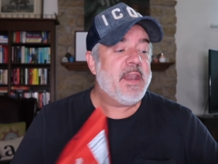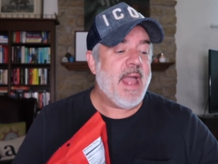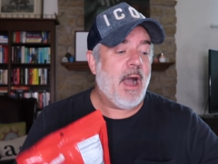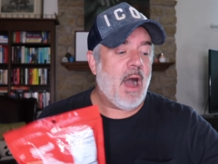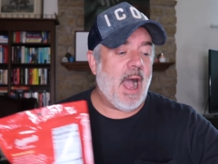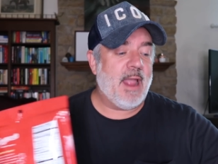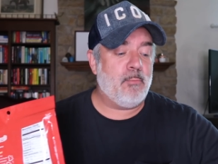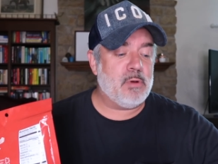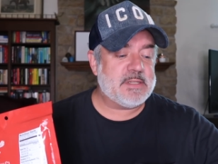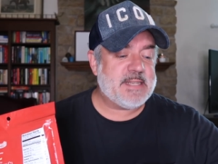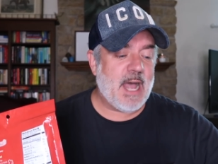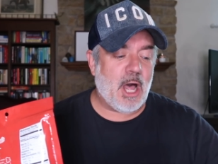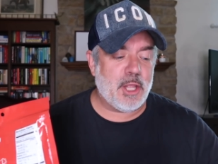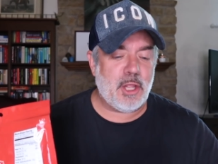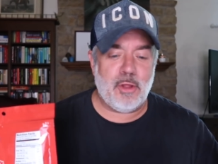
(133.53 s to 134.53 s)
Now, I will
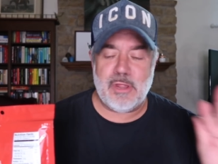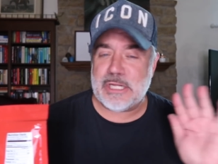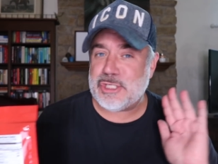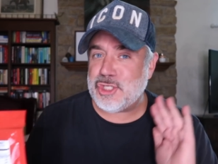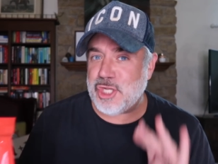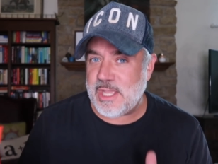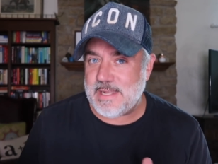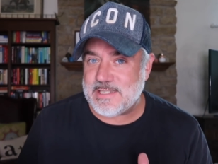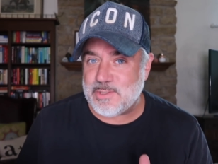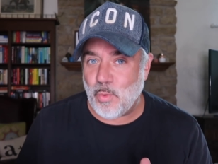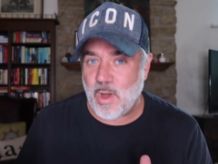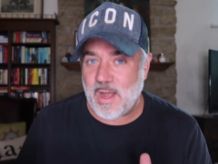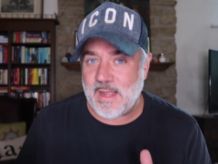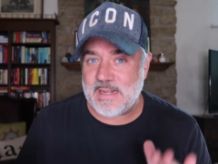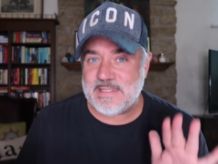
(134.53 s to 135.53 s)
tell you the cheese
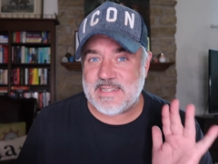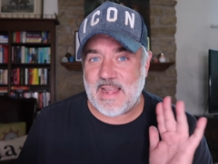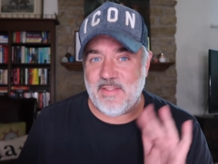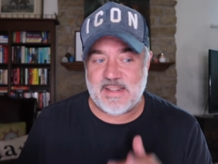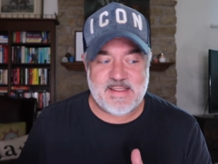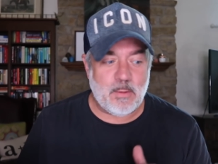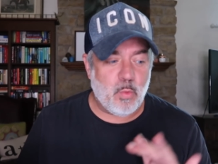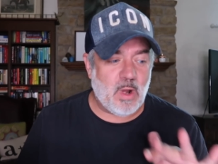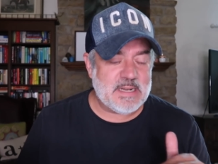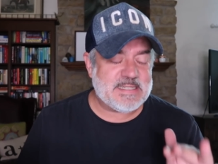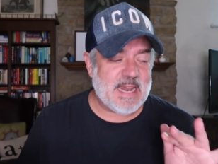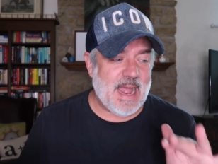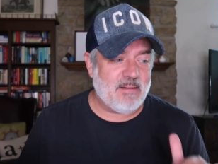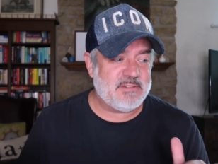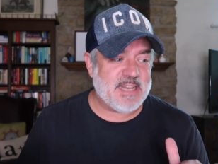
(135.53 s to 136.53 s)
ones and the ones
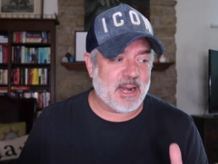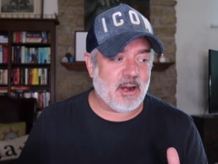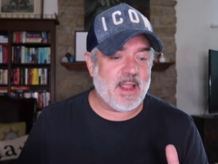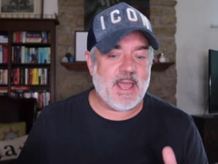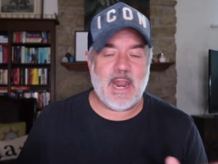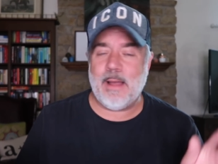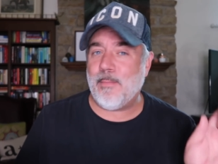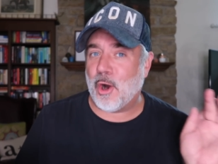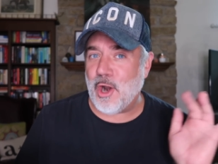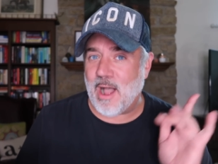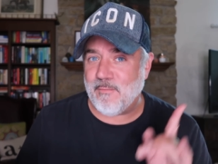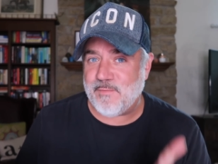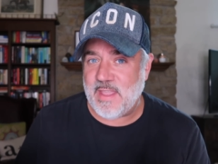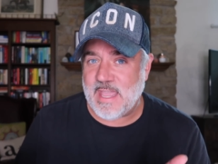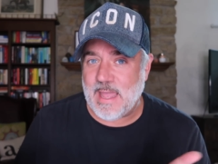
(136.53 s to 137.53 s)
that have dairy in them are
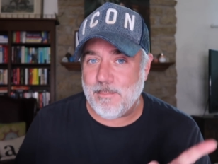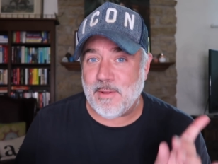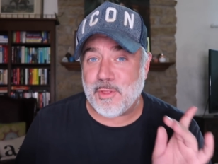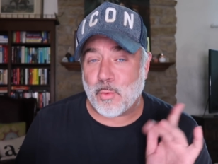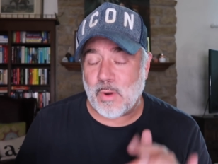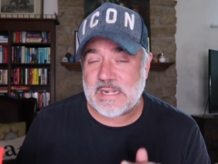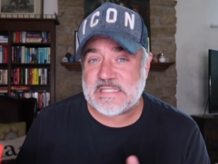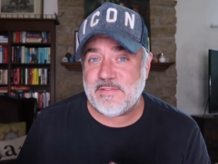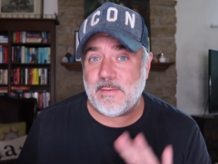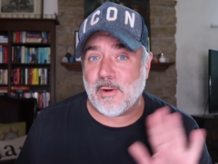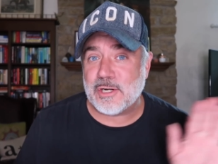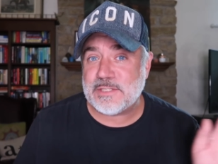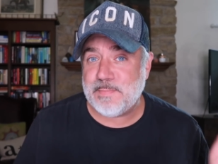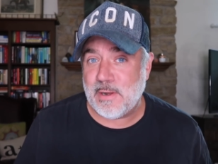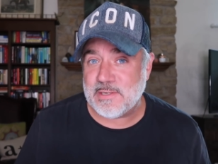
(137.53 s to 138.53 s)
not vegan, but the rest of them
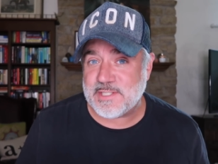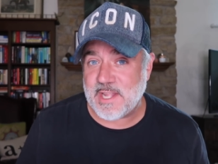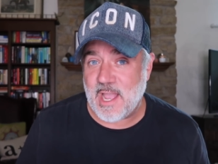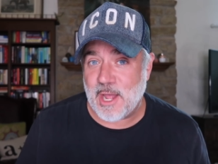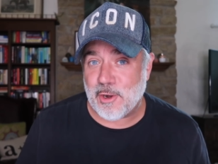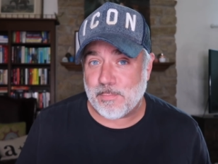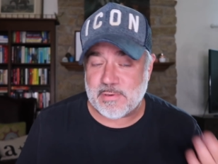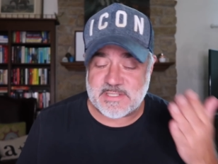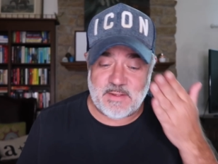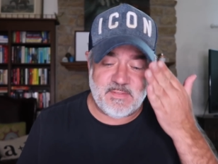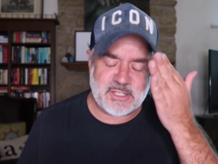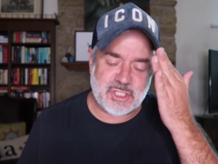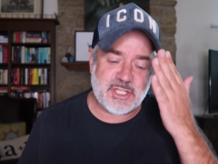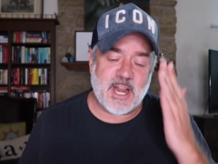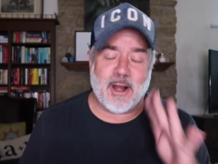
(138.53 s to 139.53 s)
are supposedly 100%
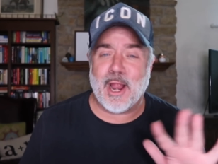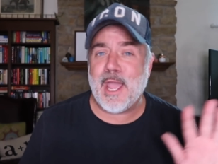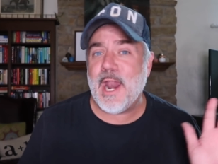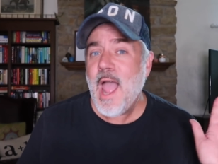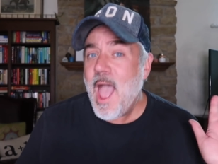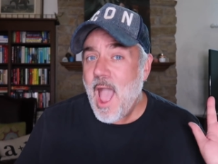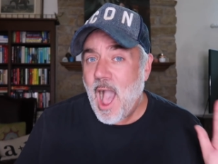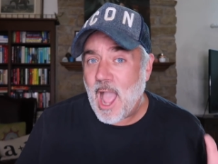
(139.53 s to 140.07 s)
vegetarian.